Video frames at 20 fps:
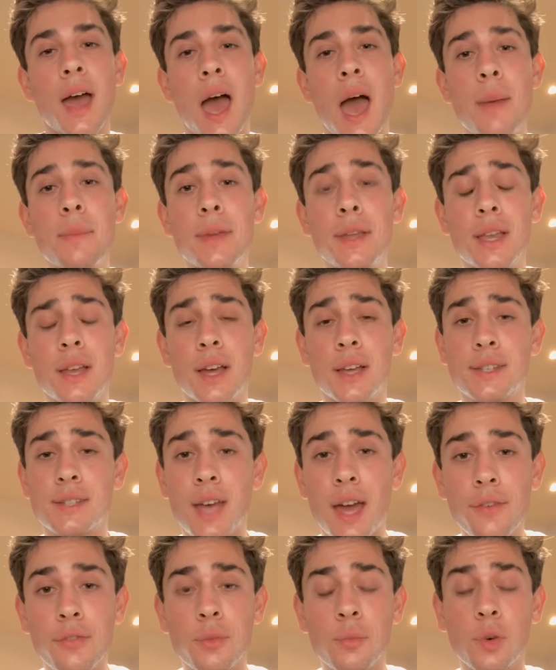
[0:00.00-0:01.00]
I mean,
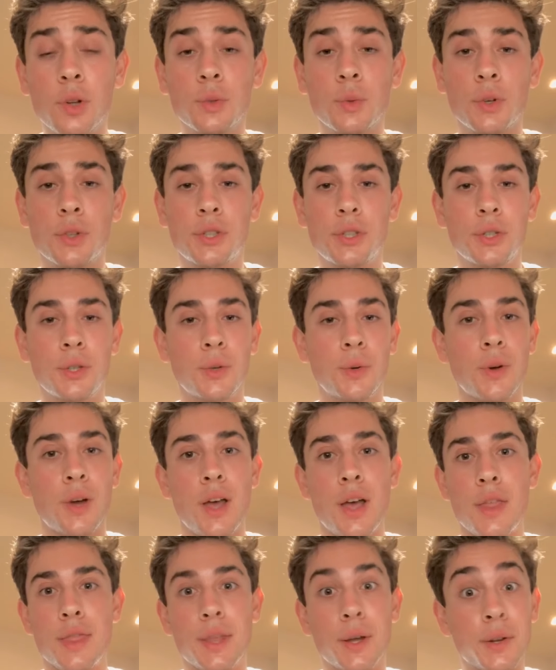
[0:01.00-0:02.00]
aside from World War II,
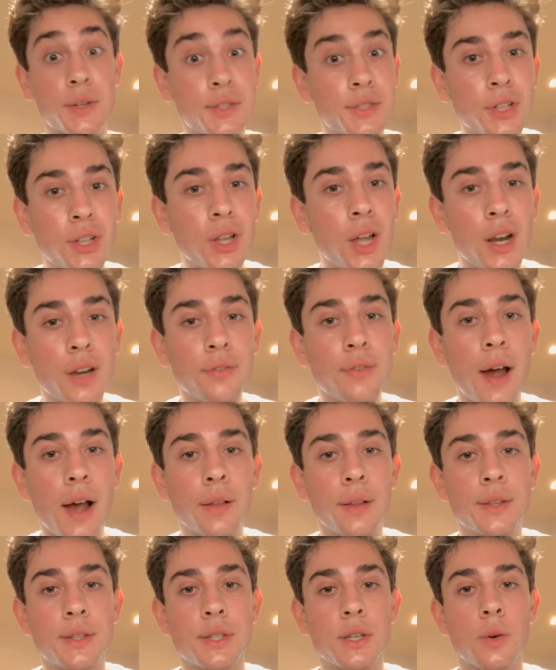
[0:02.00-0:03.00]
there was still a lot of
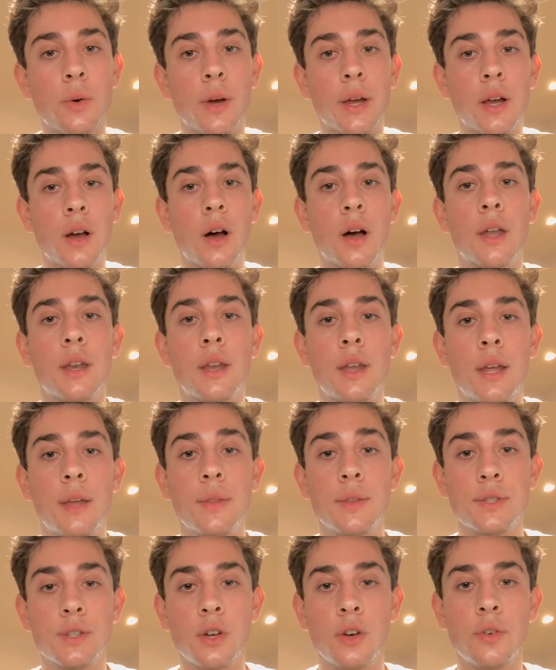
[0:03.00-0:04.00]
violence going on in
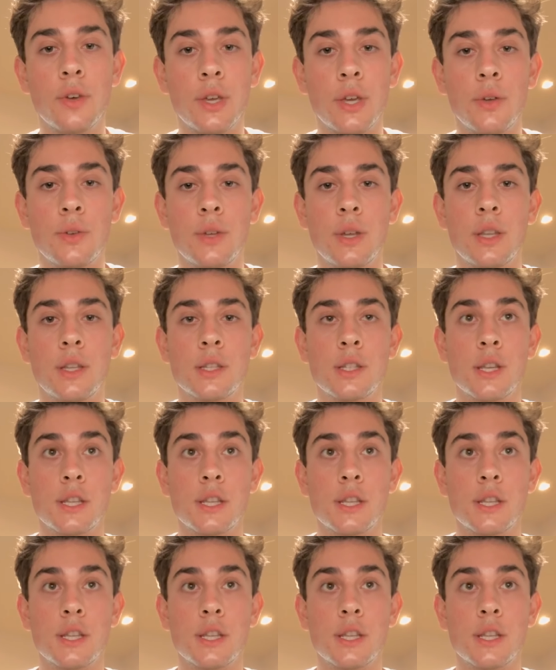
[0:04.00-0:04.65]
the Soviet Union,